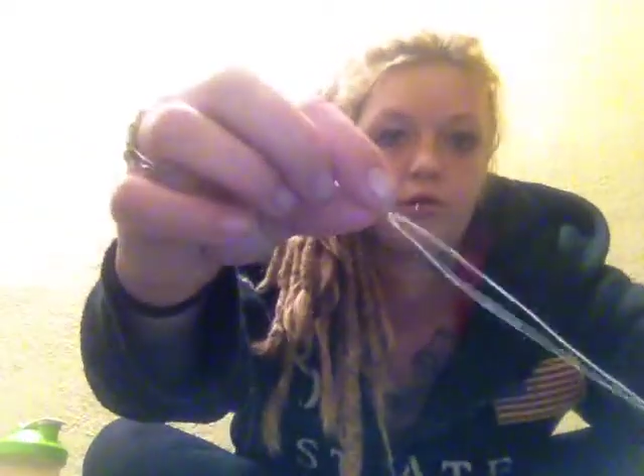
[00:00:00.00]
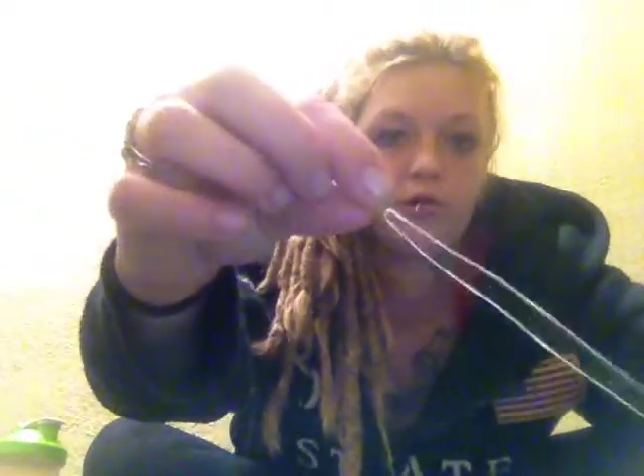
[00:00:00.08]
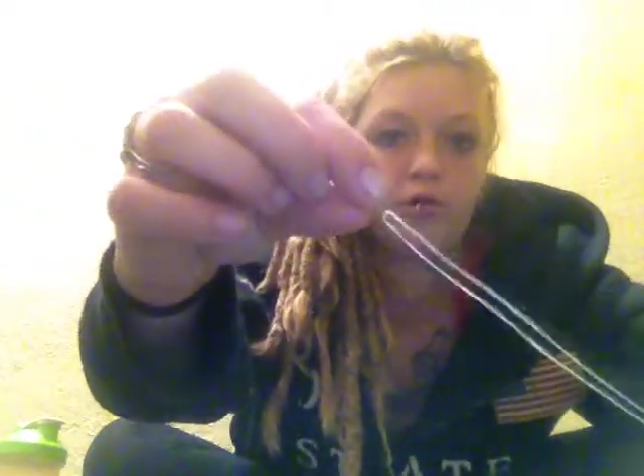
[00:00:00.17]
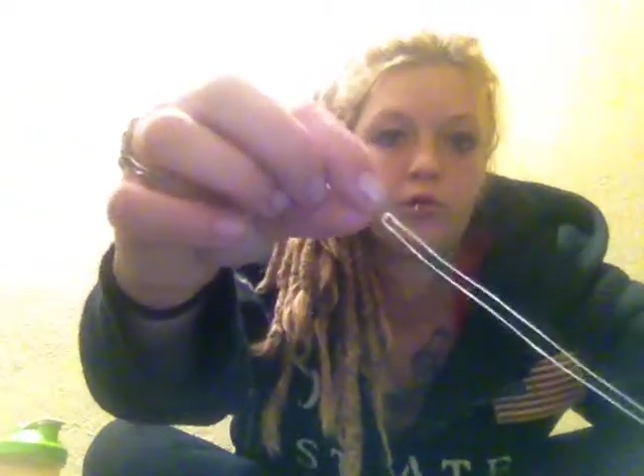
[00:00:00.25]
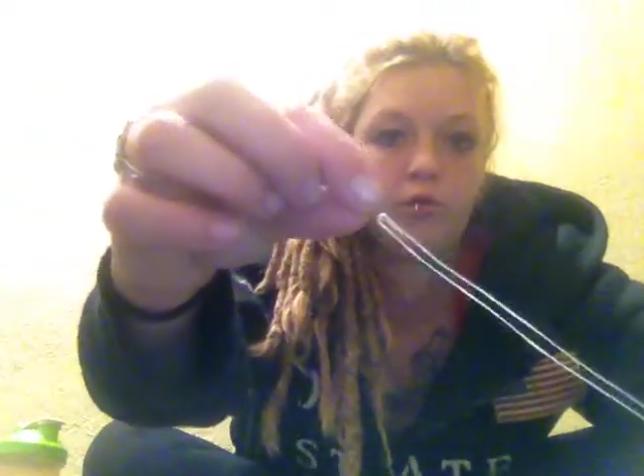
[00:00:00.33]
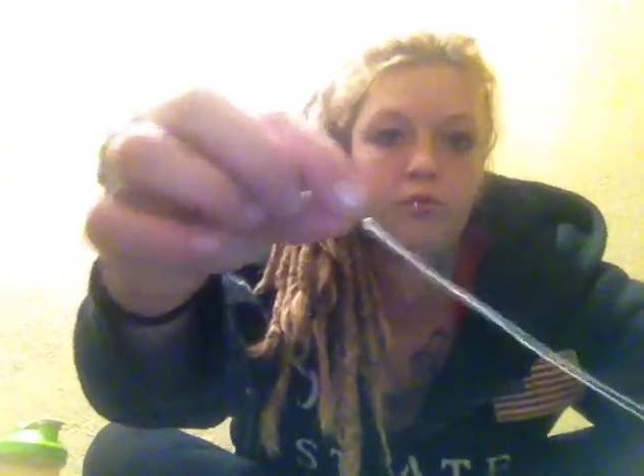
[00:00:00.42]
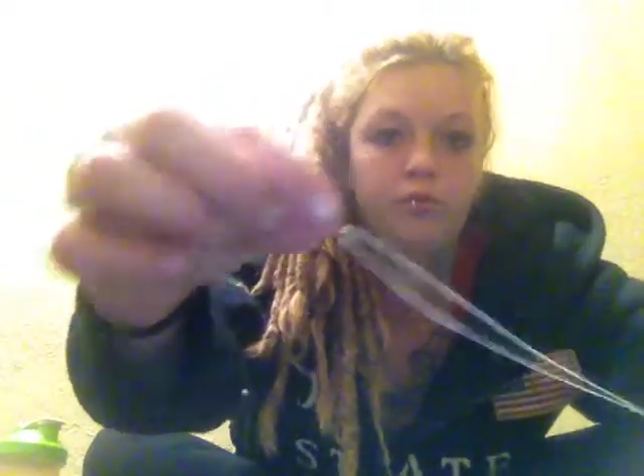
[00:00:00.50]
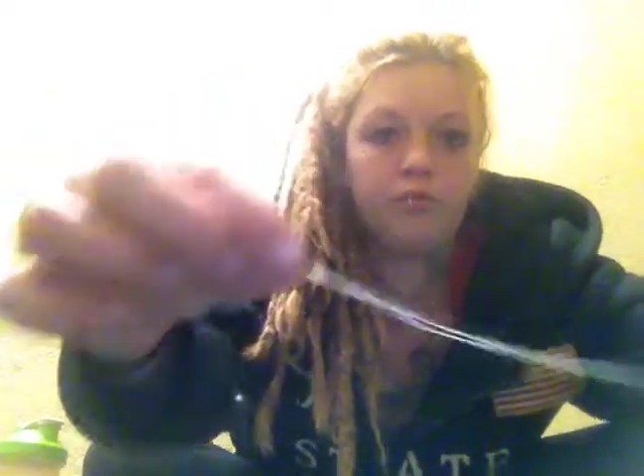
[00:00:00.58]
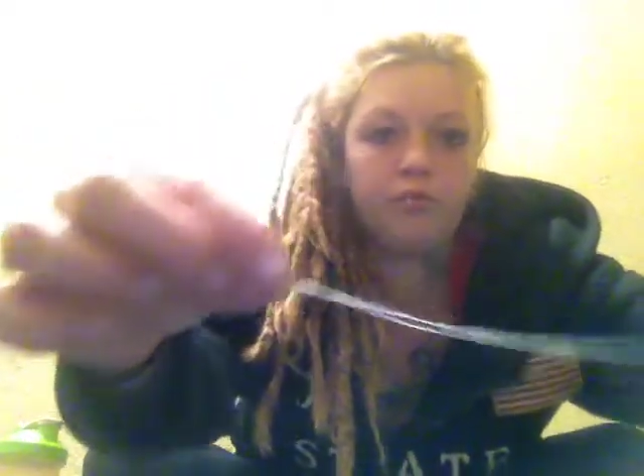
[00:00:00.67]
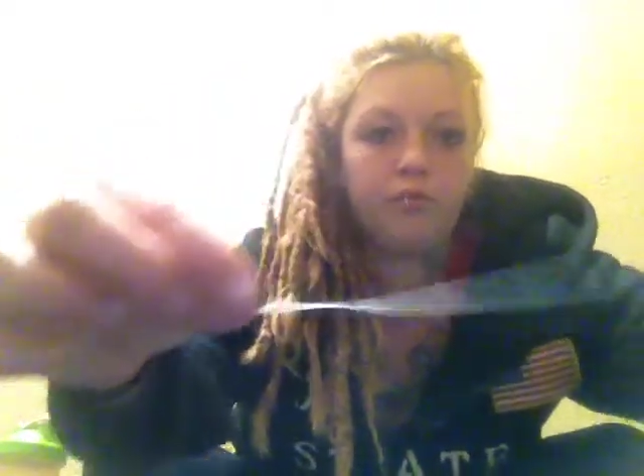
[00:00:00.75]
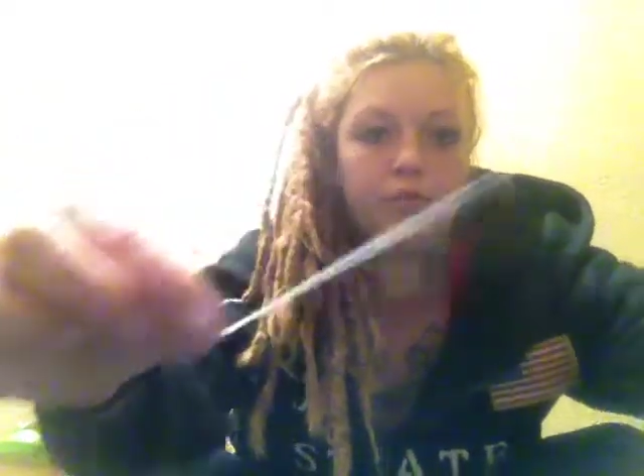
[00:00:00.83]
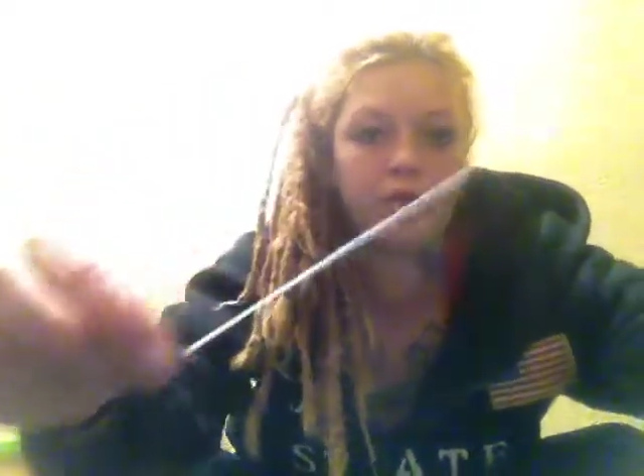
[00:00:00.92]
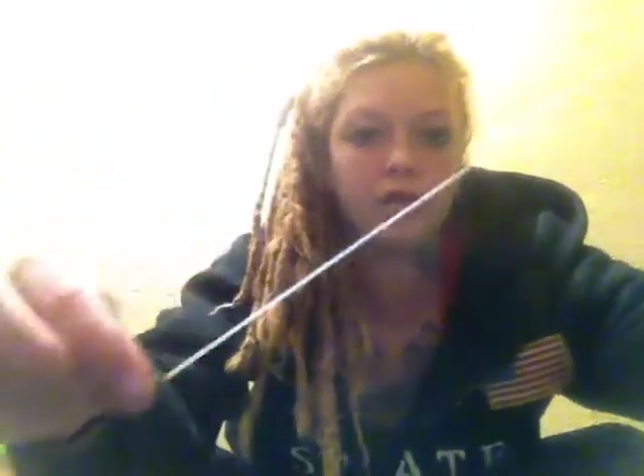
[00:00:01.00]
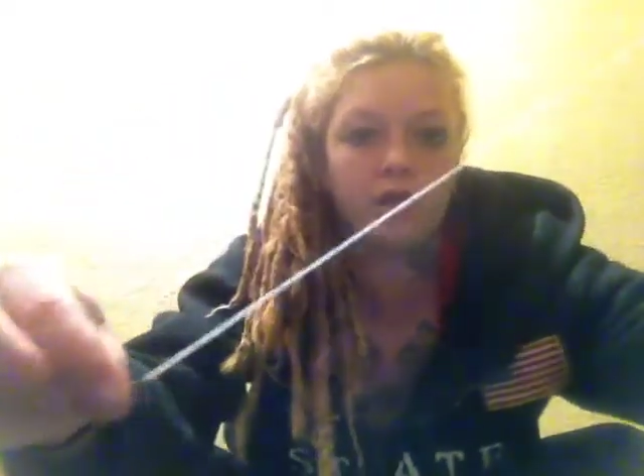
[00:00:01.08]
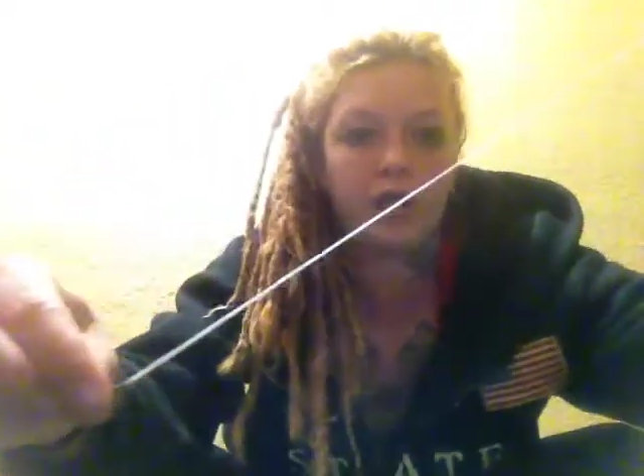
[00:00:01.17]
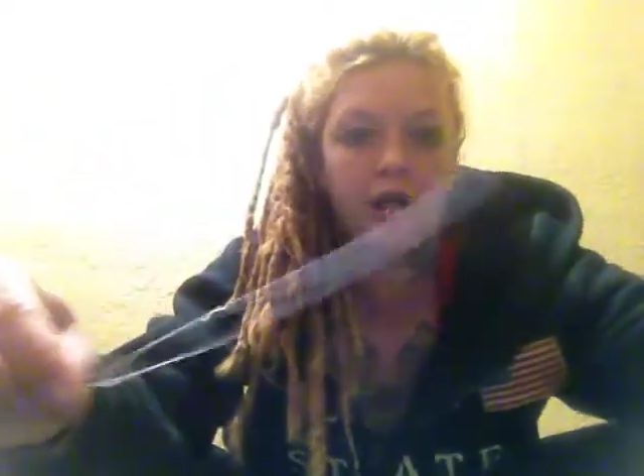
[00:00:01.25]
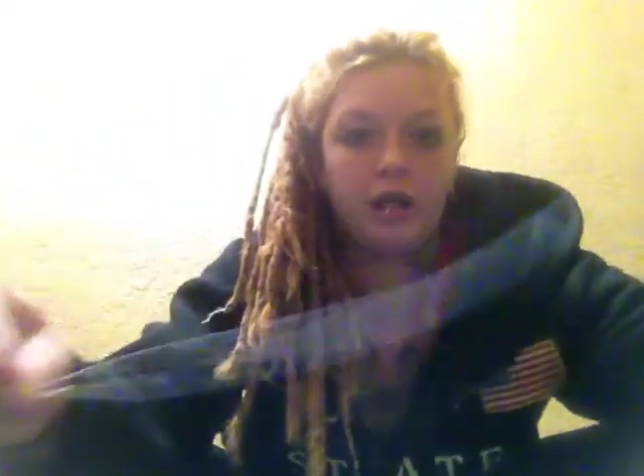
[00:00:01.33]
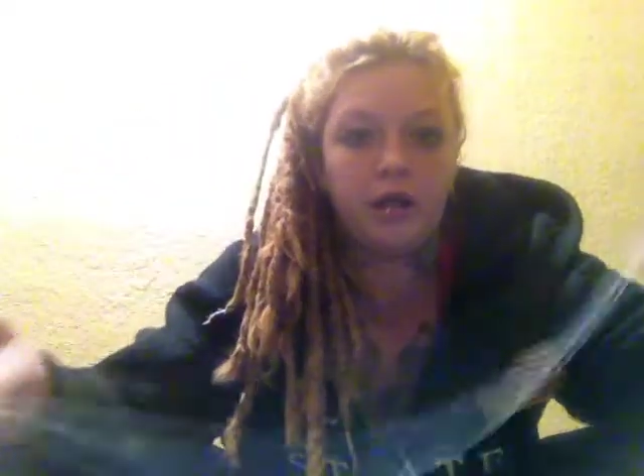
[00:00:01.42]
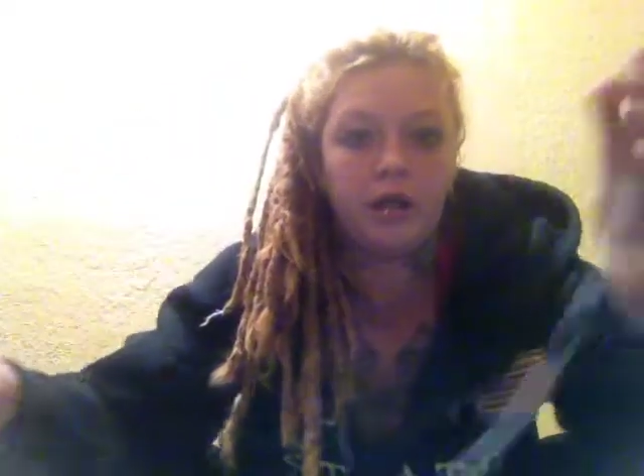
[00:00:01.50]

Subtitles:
2, and you tighten it,